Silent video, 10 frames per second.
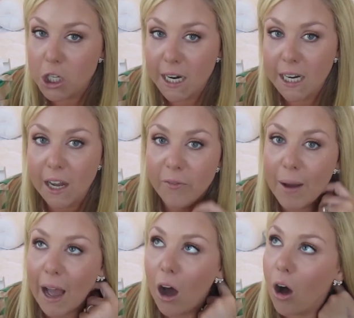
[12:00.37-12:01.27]
any of
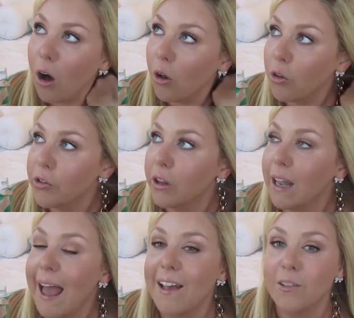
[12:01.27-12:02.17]
my hauls
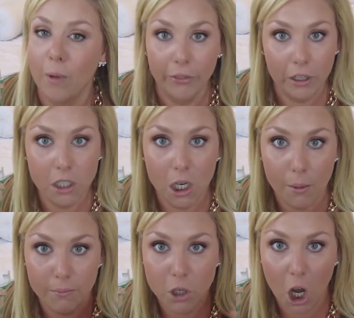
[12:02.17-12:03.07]
last month, I did
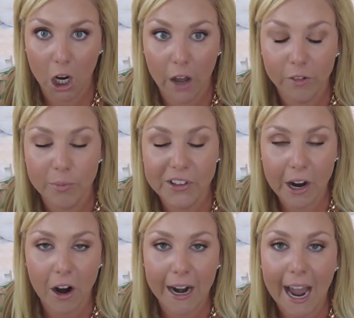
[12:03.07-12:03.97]
a ton of them,
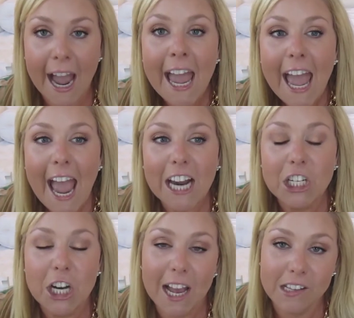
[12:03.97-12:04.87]
Sarah and I, and
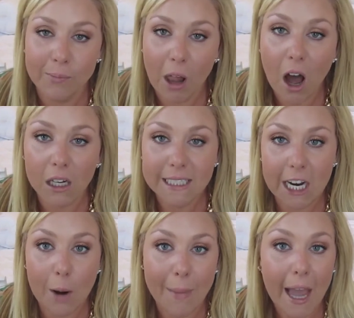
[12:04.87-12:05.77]
she has a blog,
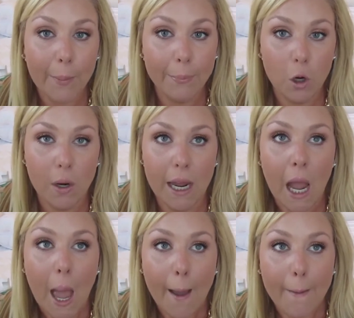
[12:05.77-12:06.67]
Sarah Mac Beauty
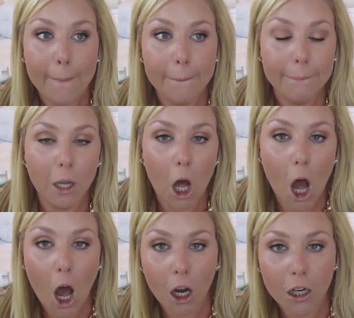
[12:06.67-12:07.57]

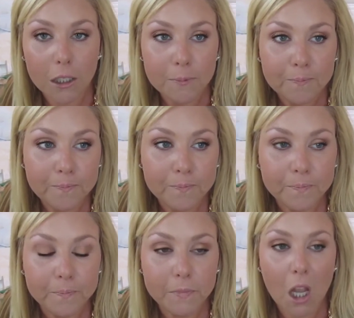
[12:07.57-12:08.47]
blog
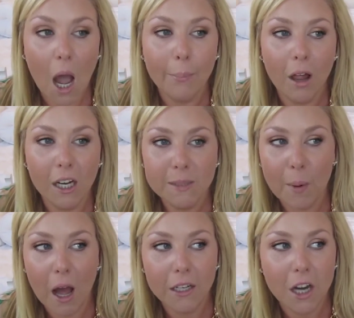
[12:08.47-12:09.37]

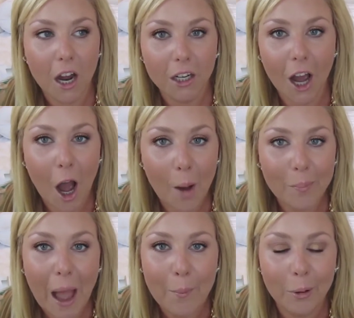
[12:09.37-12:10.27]
blogspot.com
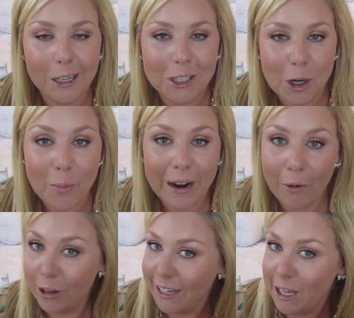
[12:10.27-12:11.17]
I'm pretty sure but I
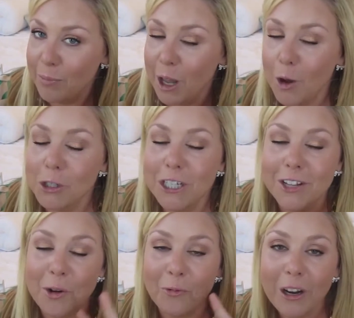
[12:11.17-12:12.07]
will link it below she
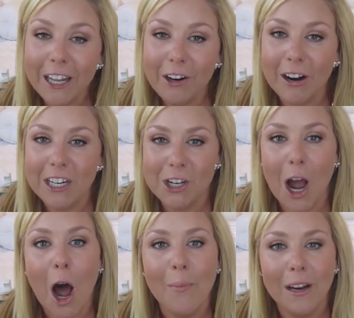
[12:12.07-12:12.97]
does a really great
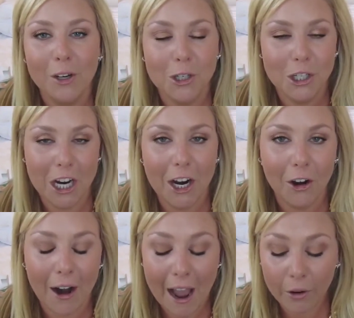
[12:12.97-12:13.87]
job and you should check
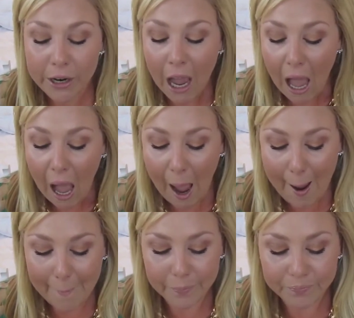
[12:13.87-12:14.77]
her out
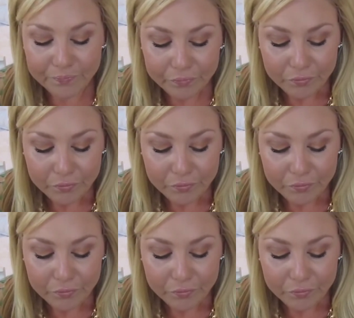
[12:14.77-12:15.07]
um,